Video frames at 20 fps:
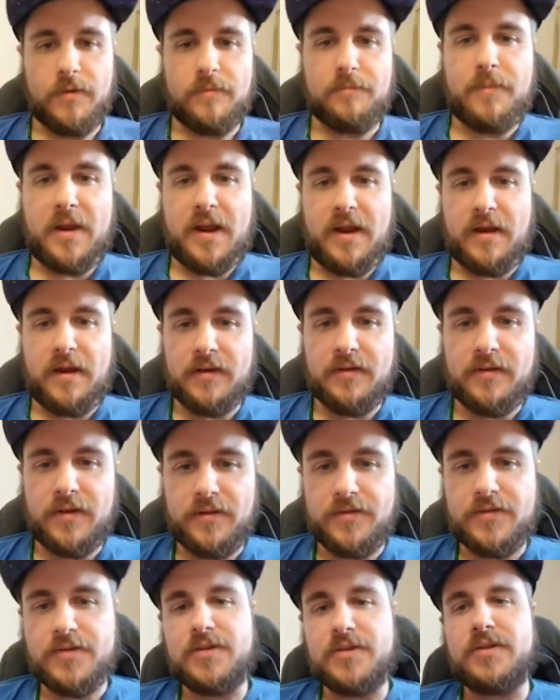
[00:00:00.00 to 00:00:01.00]
paying
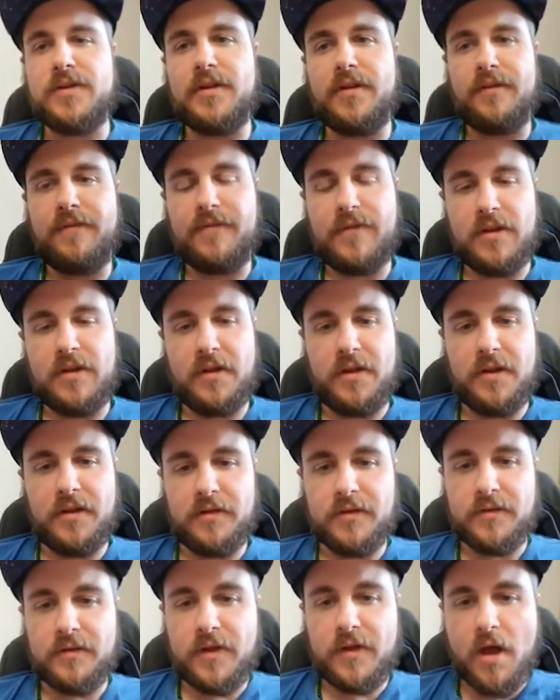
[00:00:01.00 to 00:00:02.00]
attention to the
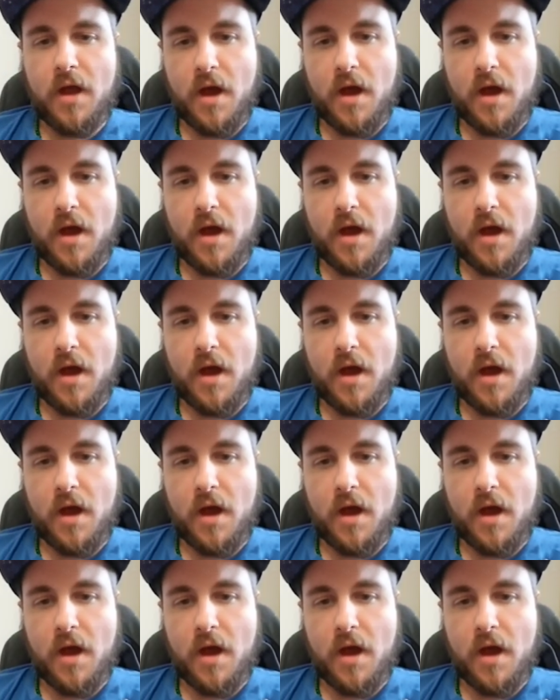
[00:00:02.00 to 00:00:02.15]
feeling